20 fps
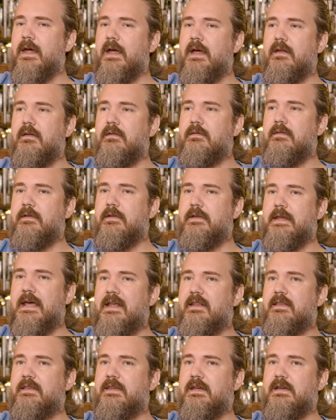And
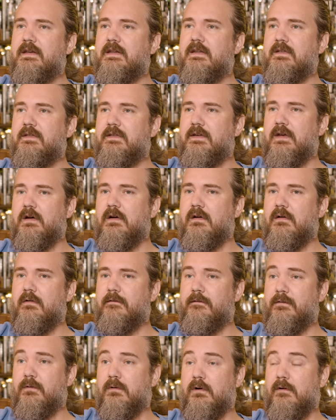that thing can sell
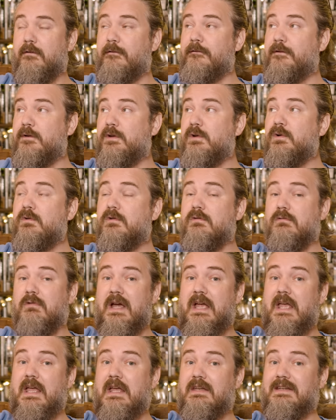for a few
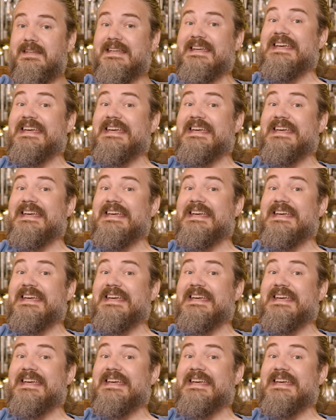grand.